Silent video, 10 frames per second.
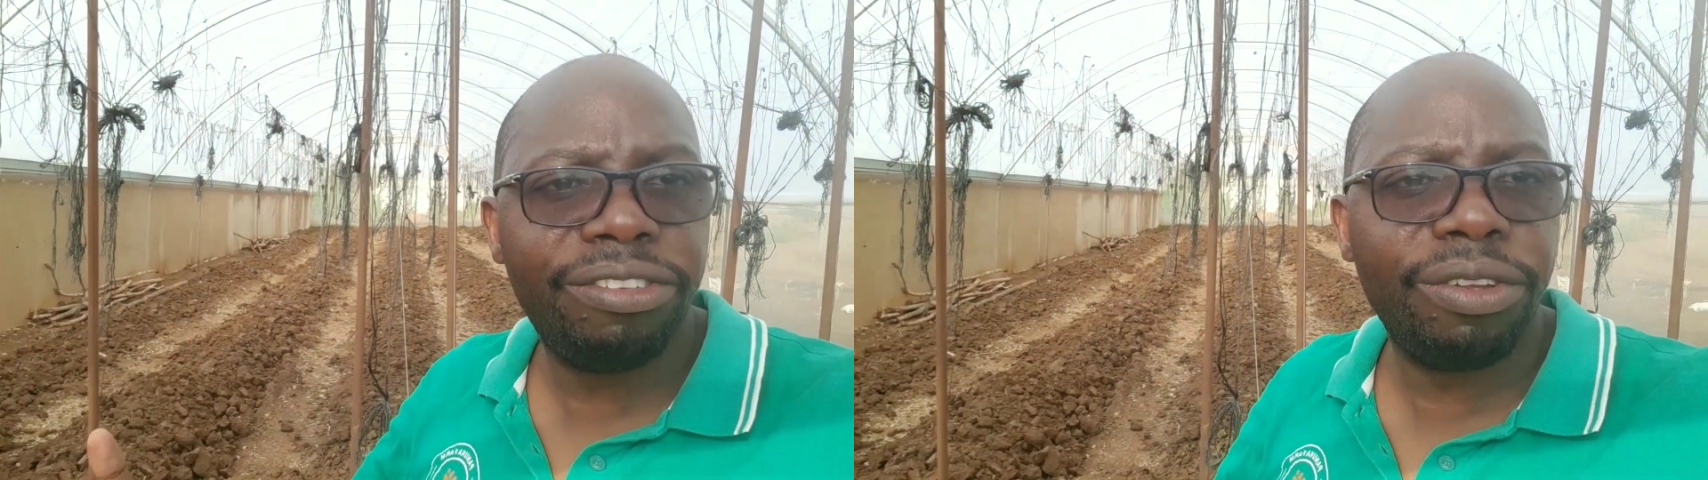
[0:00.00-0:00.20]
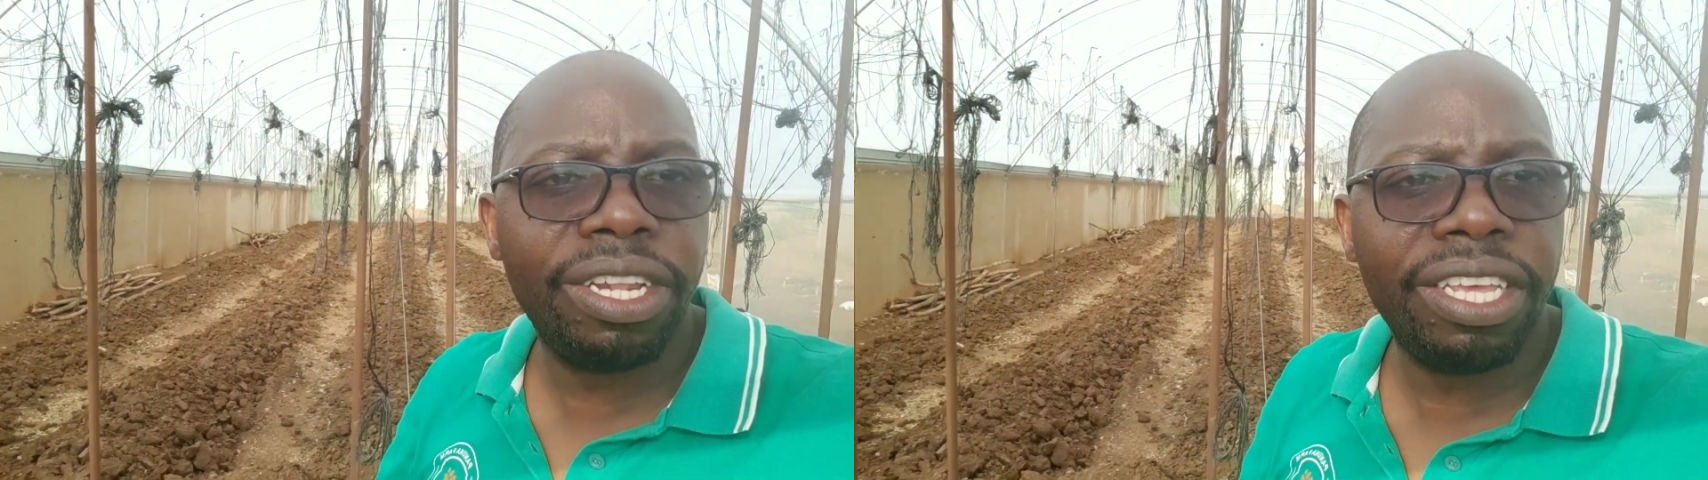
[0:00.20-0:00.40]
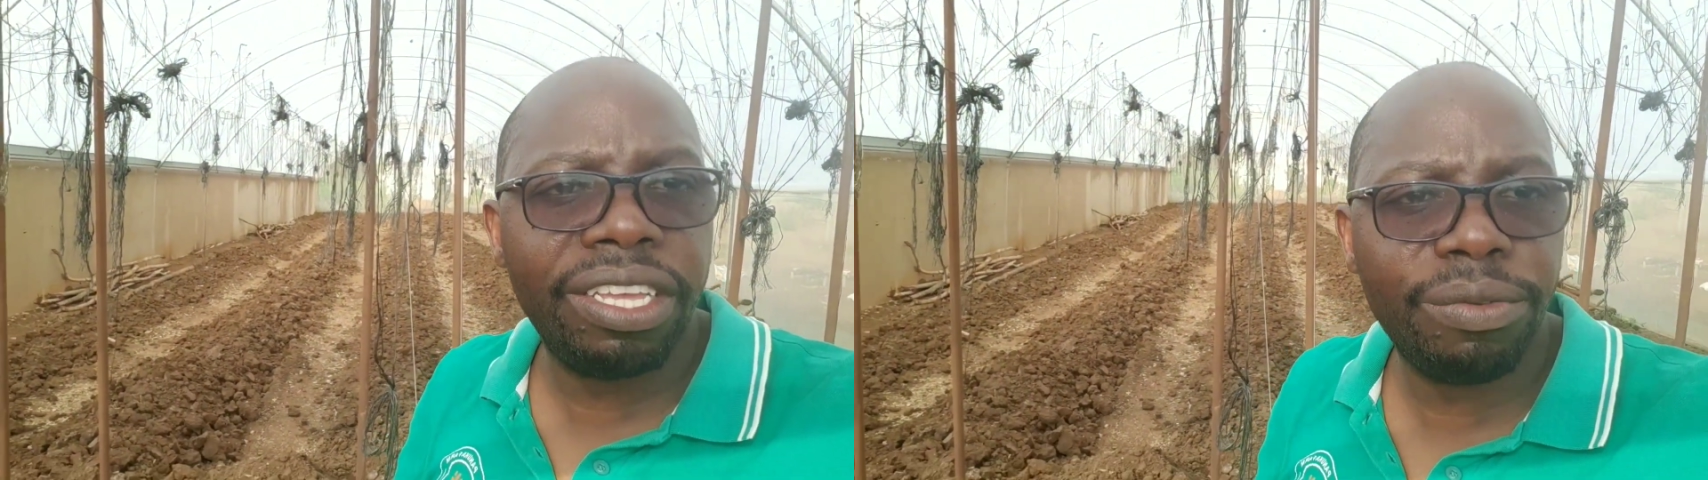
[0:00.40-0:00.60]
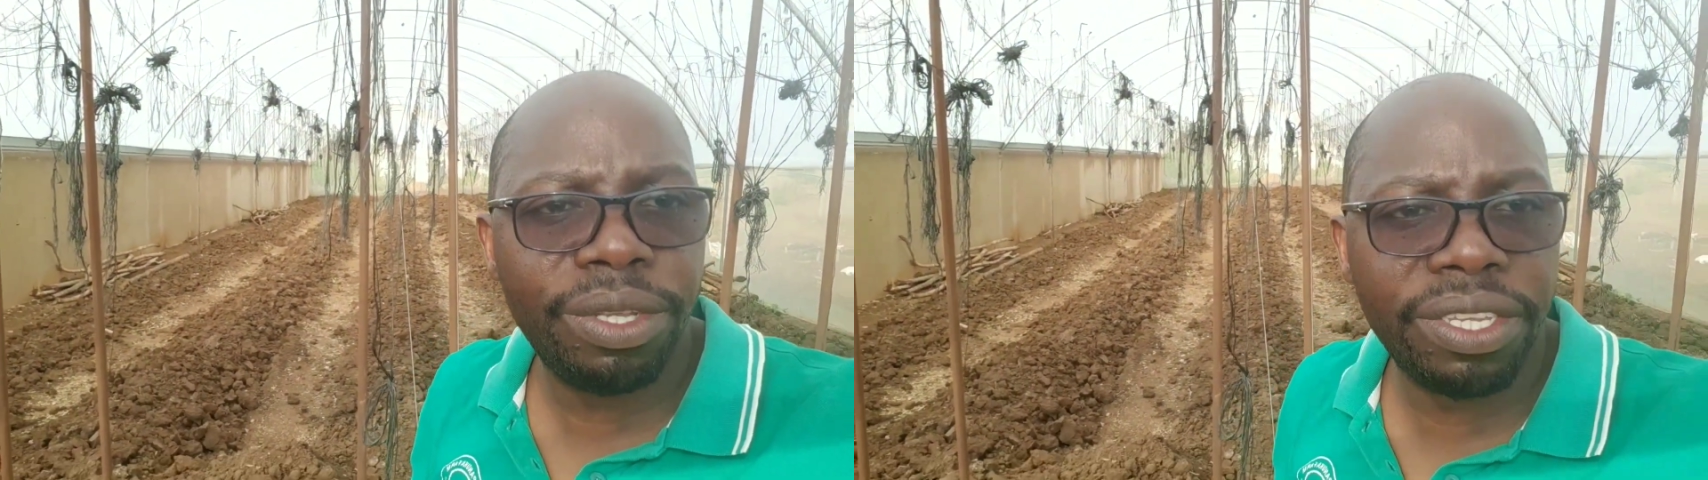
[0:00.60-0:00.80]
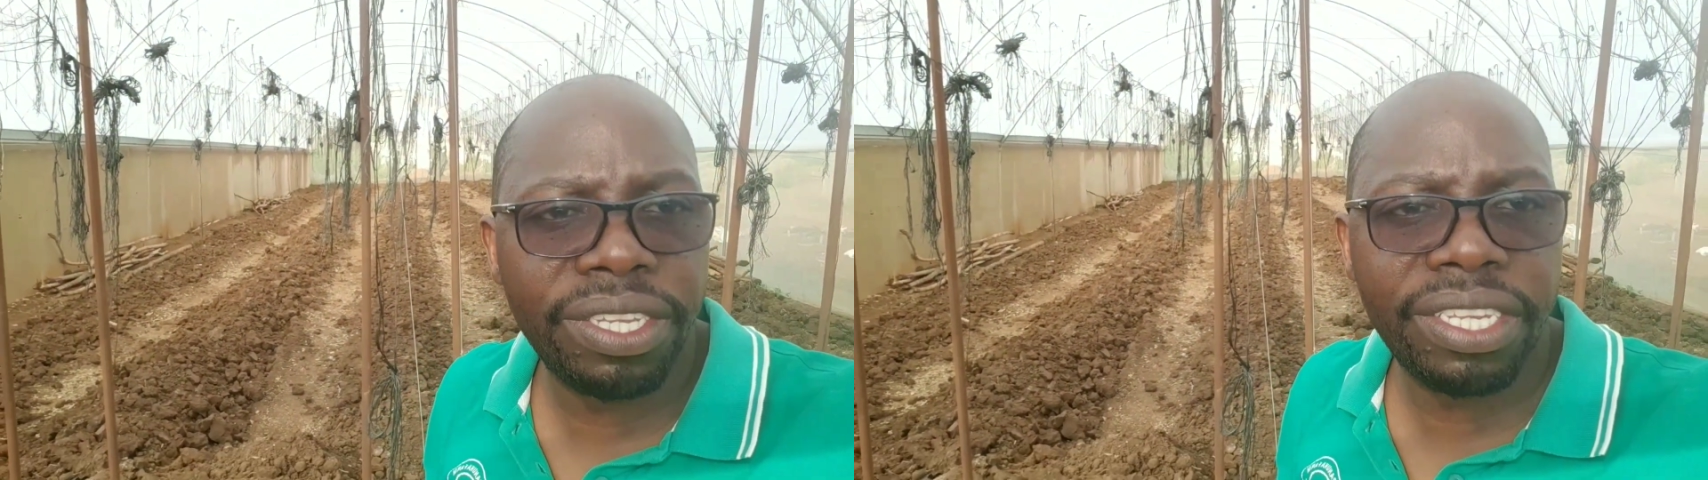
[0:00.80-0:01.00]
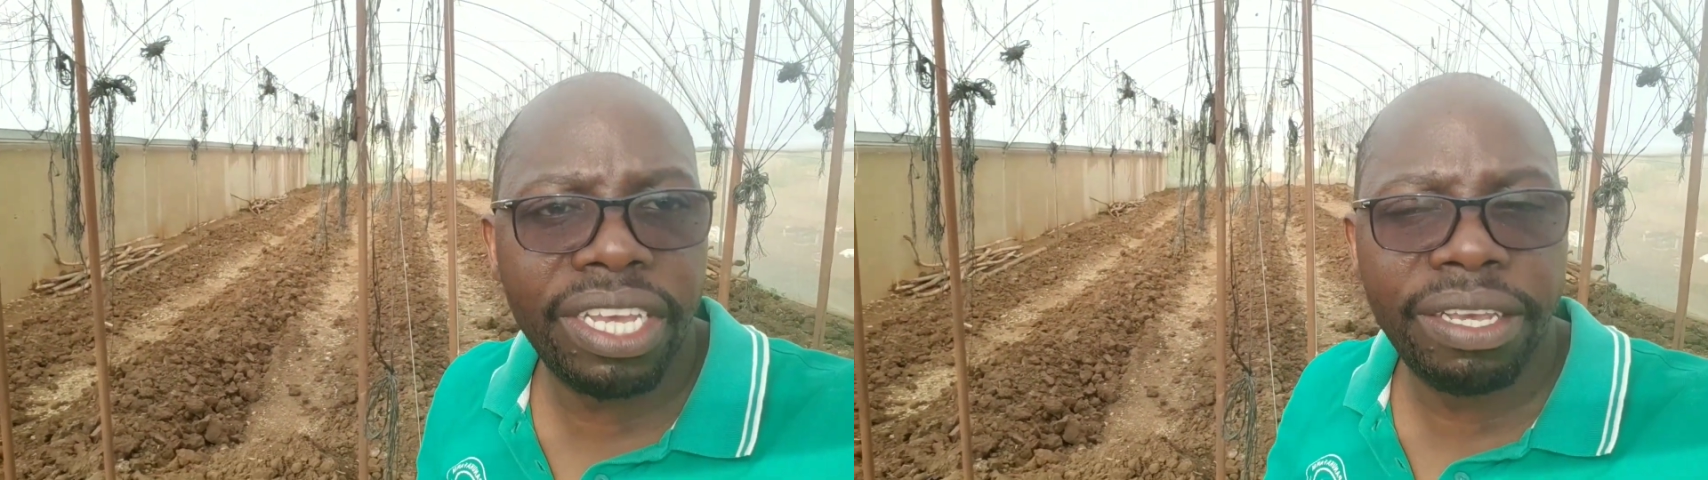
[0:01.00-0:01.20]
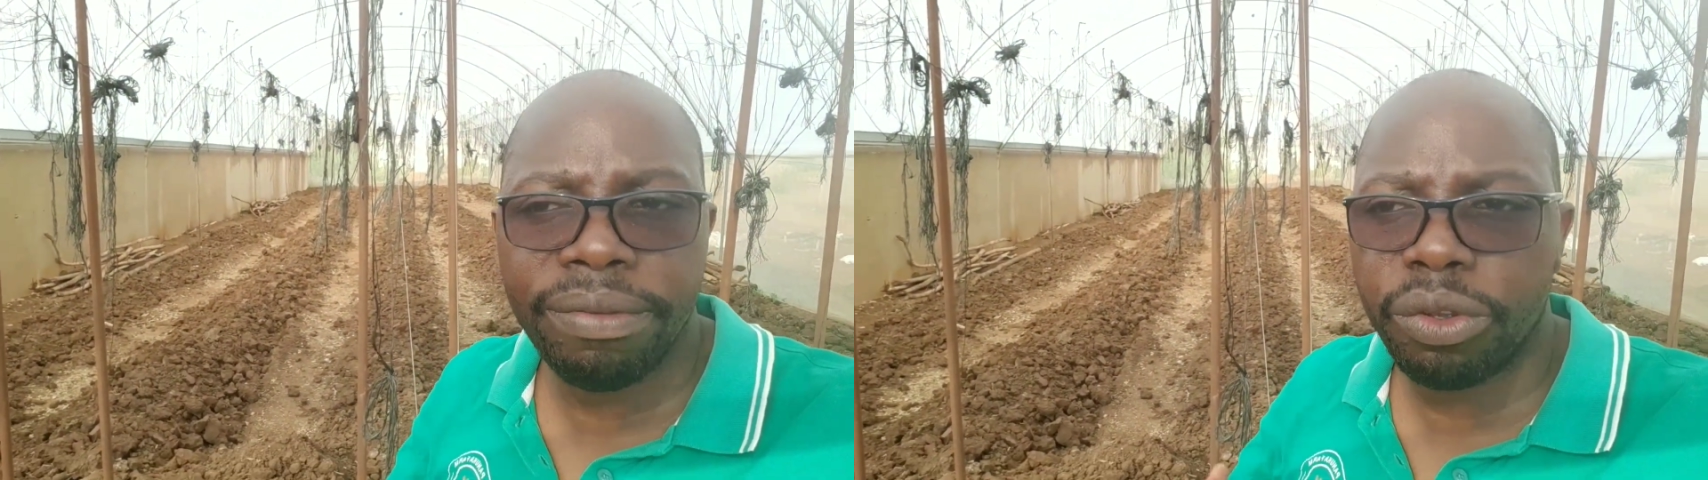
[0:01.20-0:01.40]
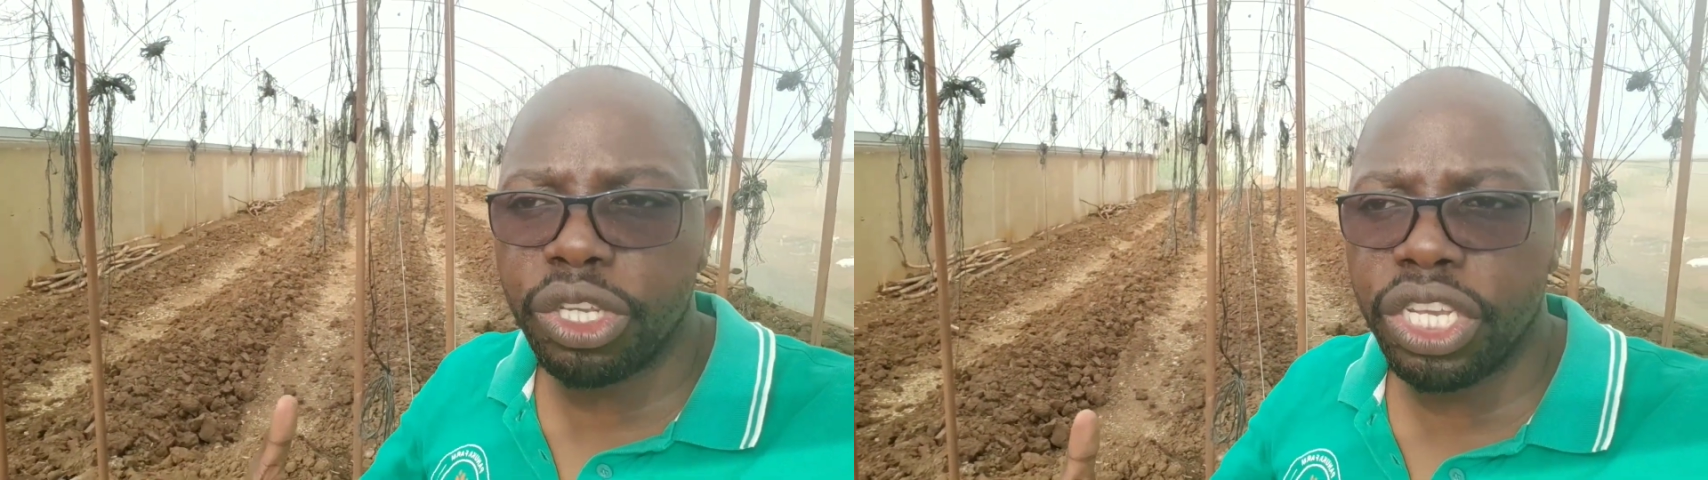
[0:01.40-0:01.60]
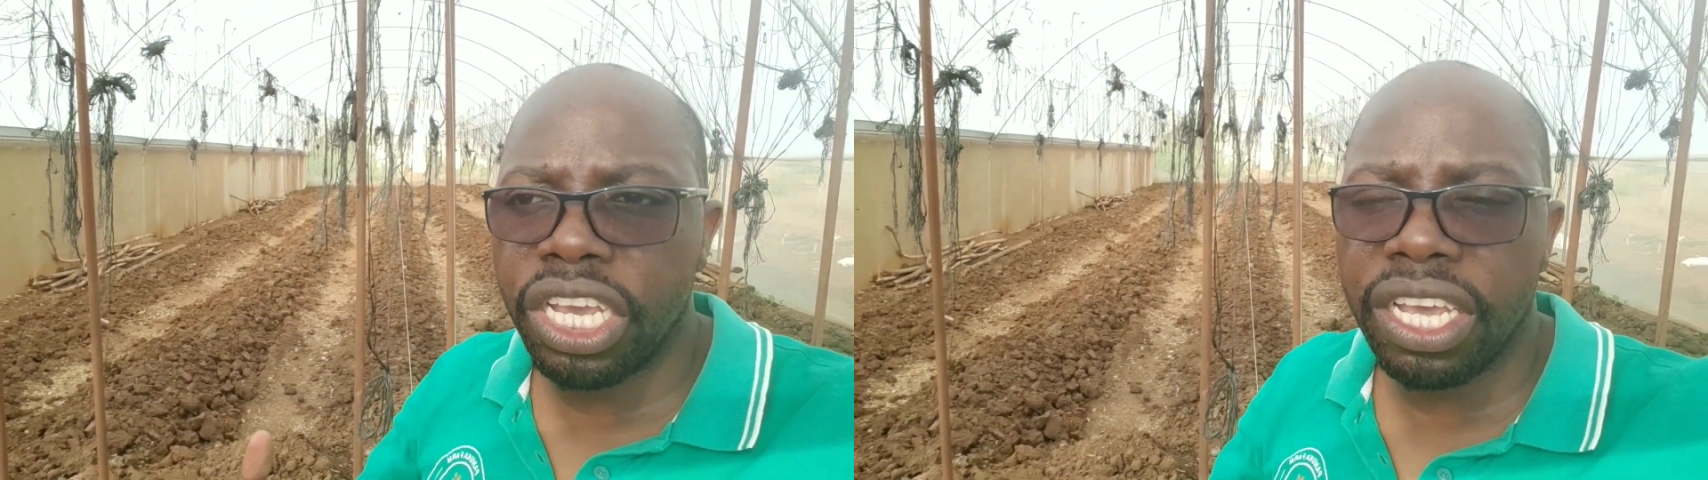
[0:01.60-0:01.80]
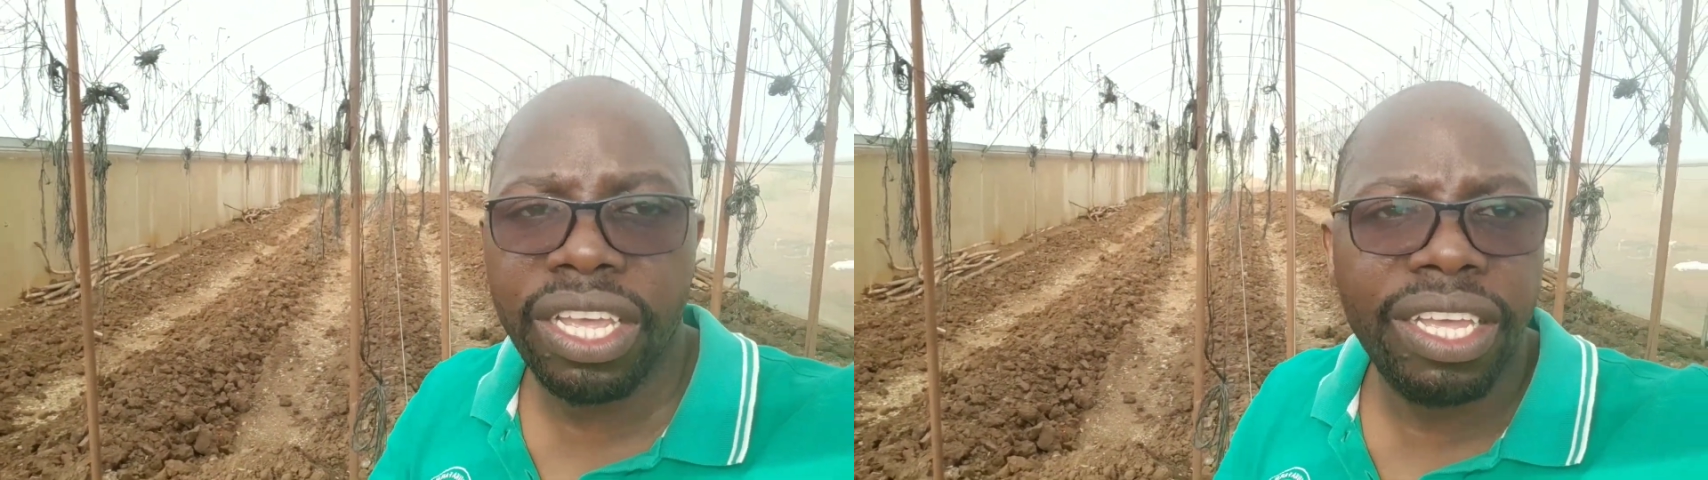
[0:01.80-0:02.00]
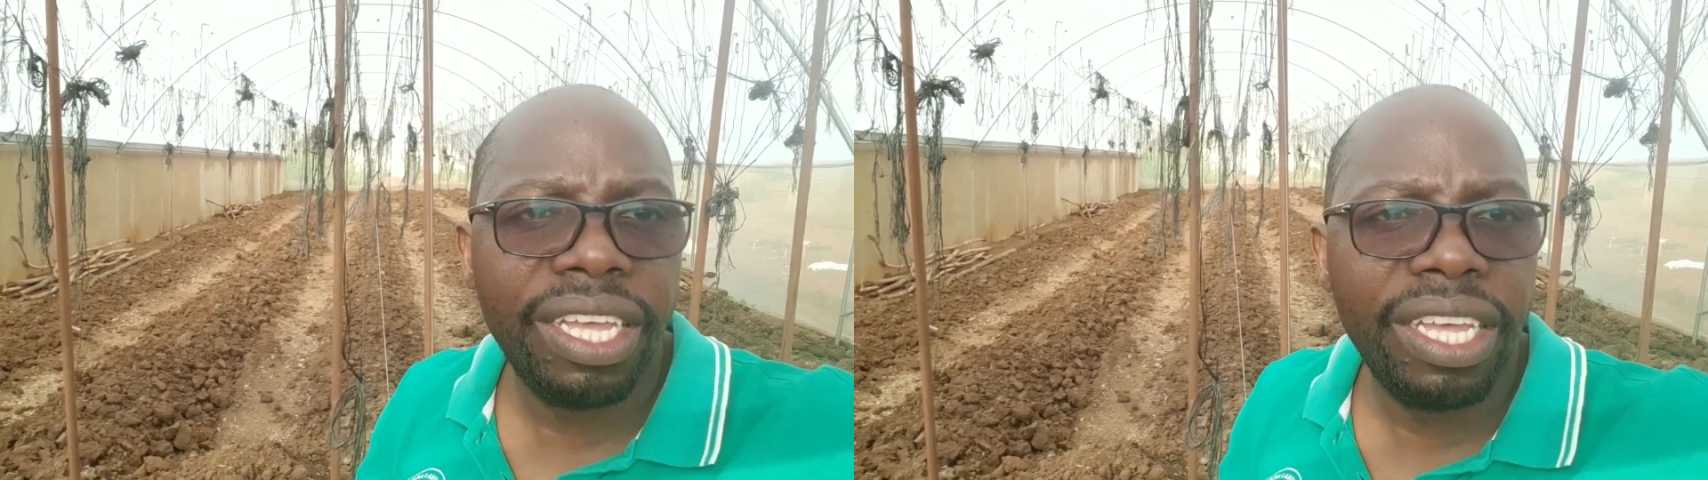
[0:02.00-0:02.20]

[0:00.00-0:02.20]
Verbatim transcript: shortly as we just, you know, share